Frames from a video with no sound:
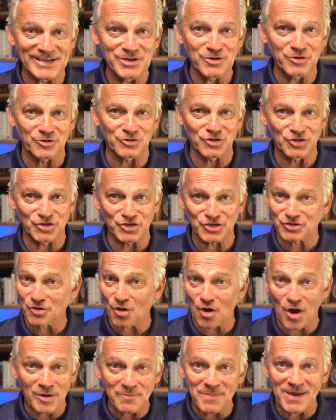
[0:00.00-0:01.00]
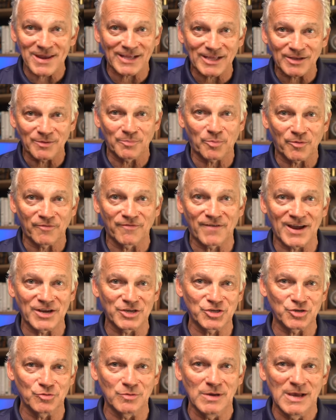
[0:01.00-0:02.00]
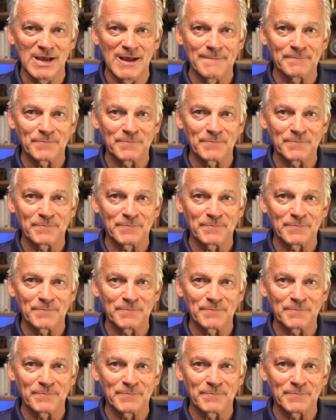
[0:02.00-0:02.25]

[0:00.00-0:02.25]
eager to just automatically provide you